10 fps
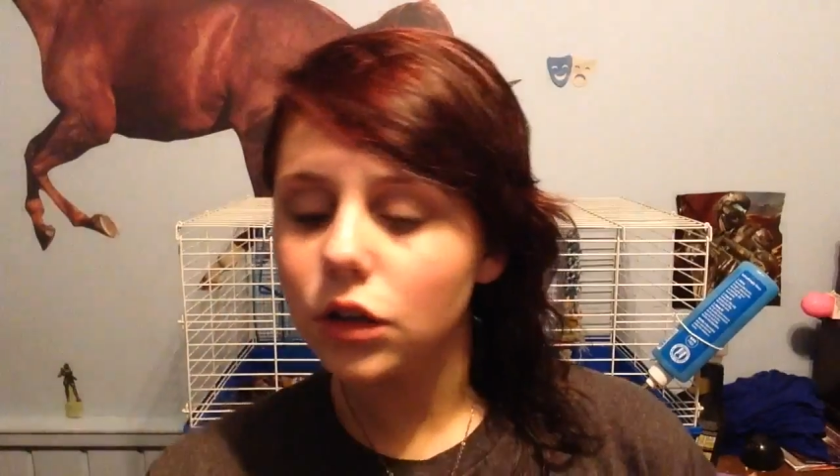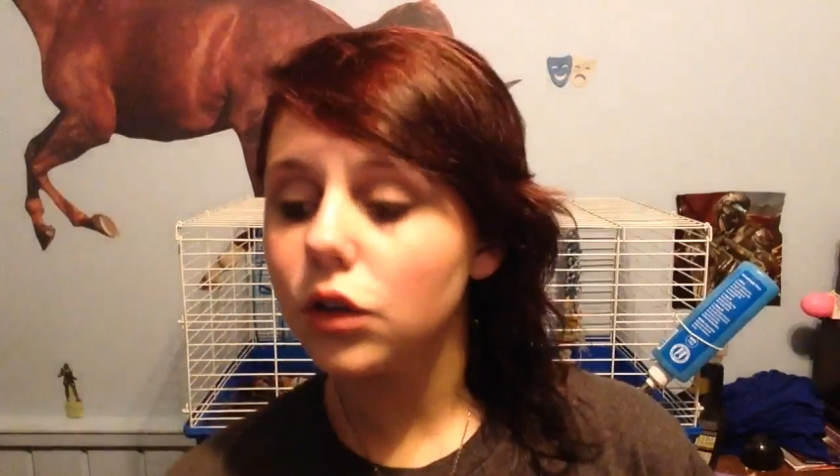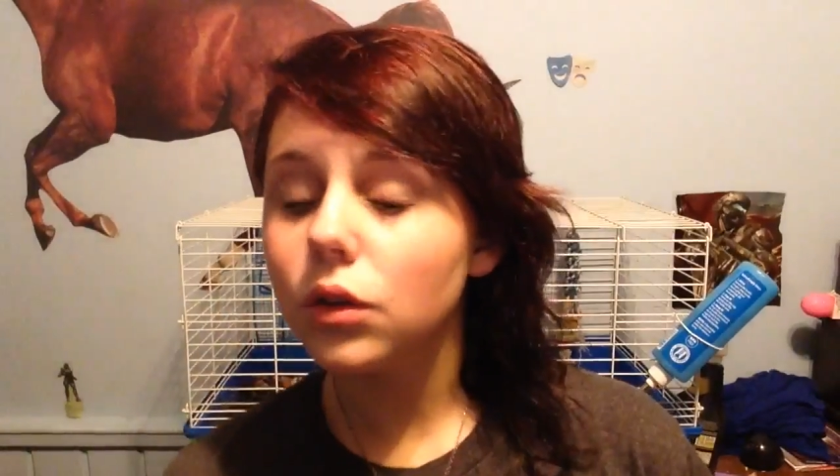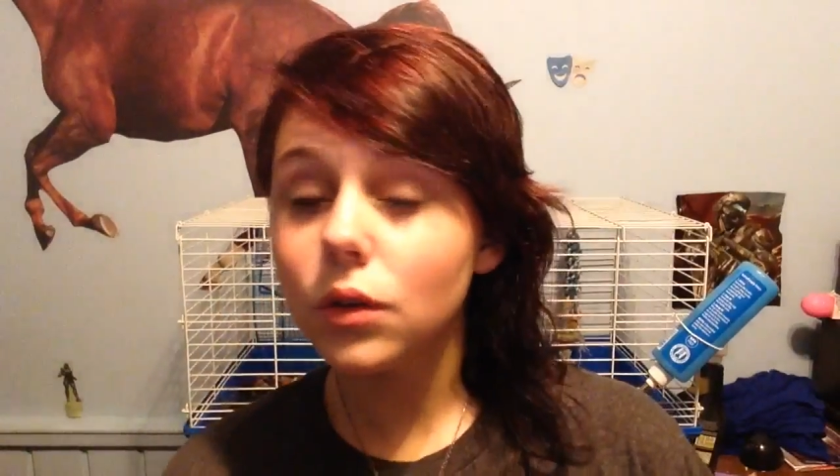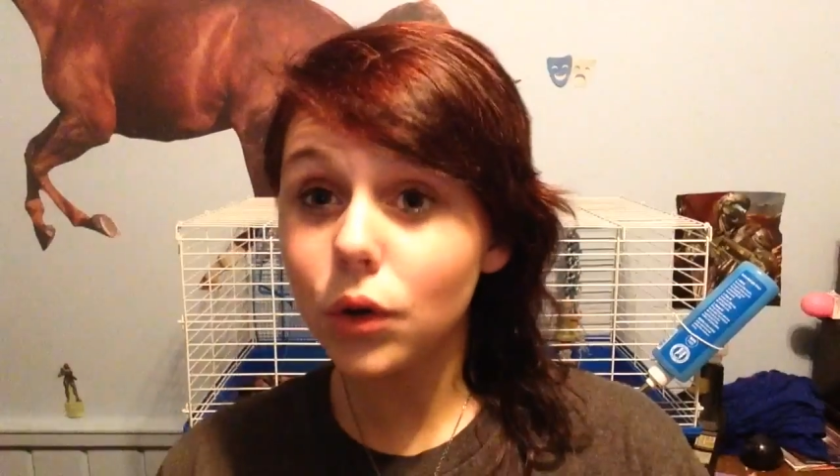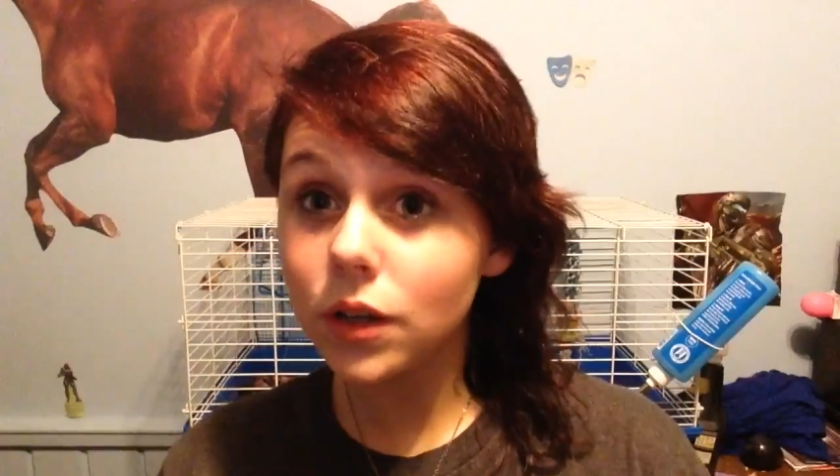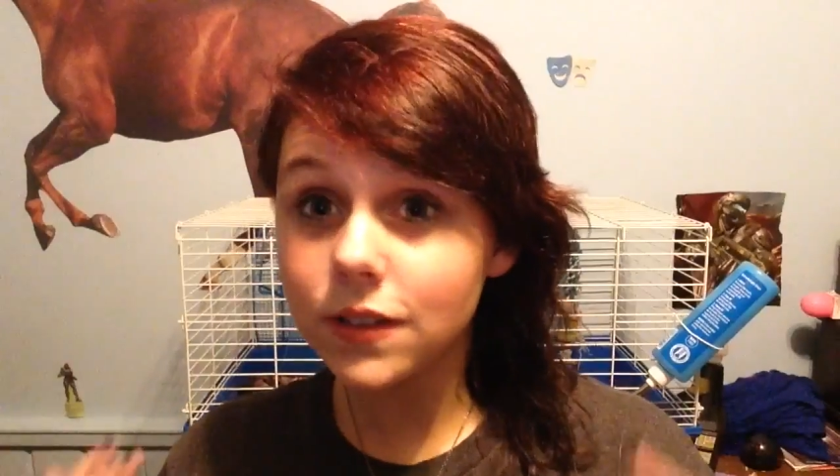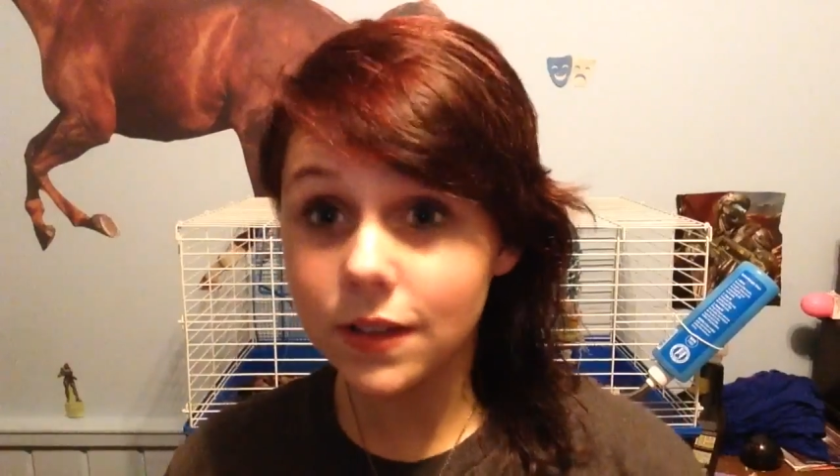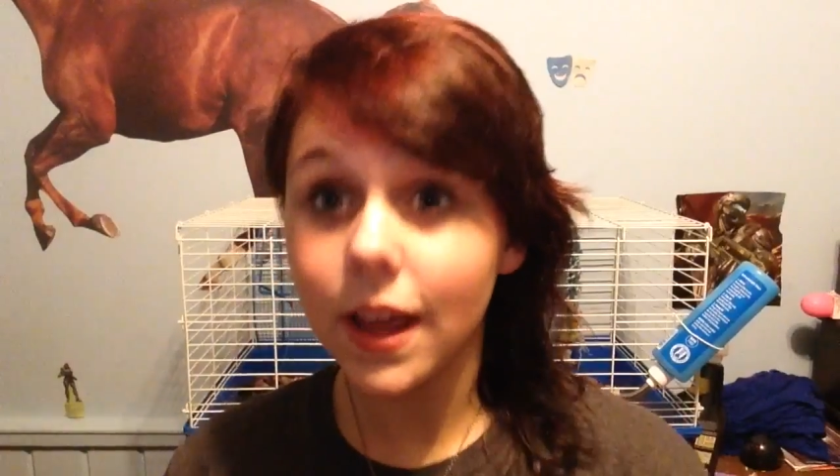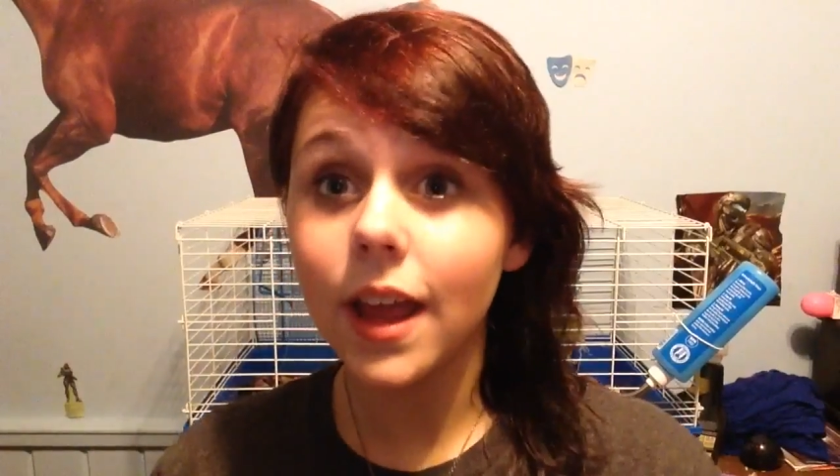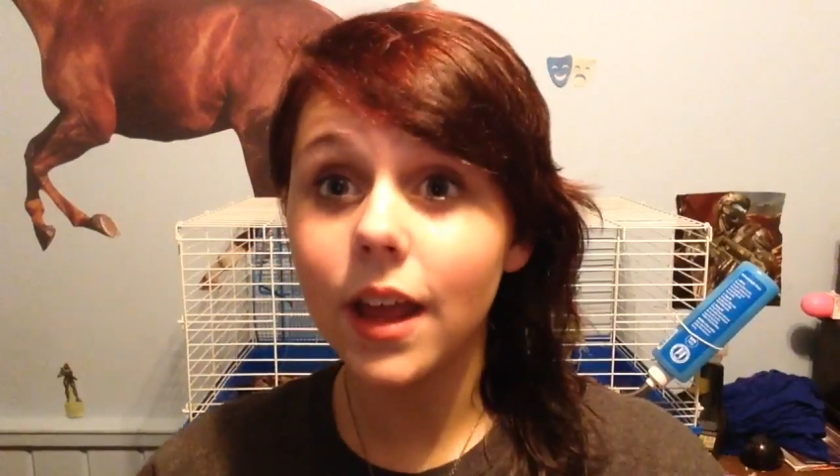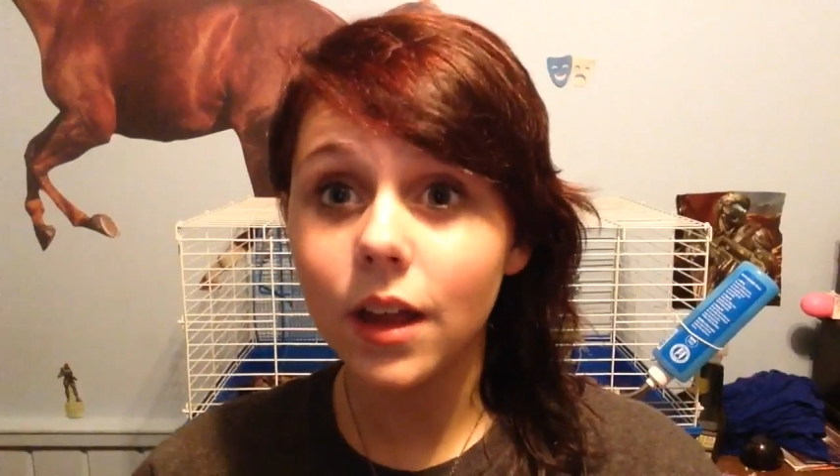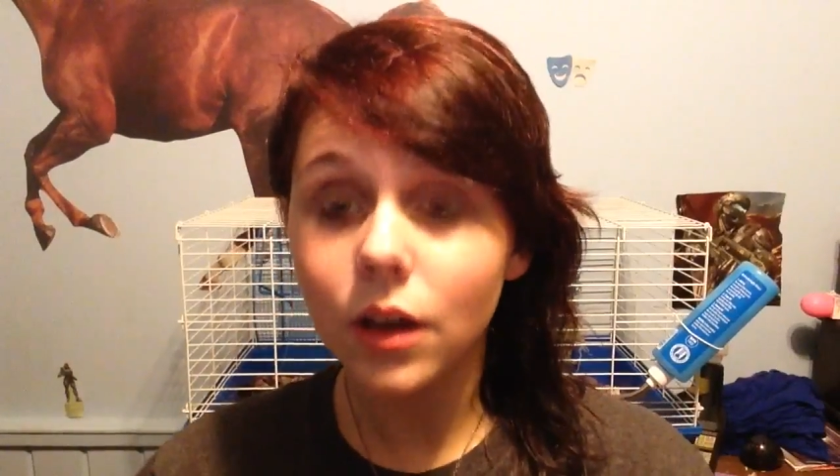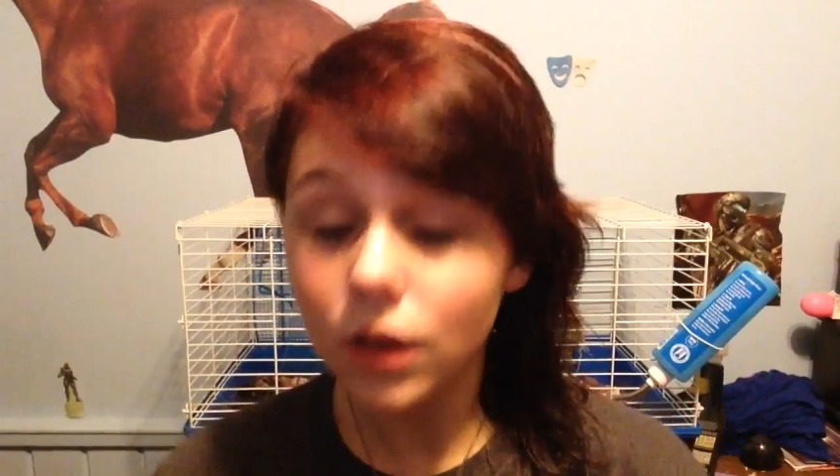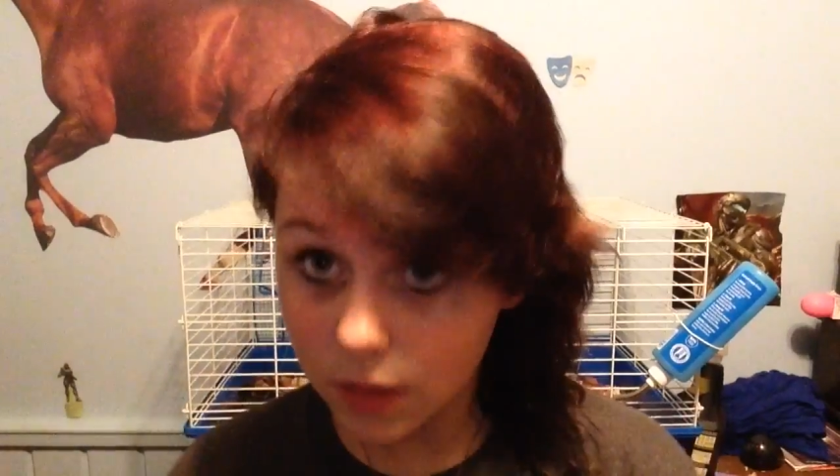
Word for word: You stay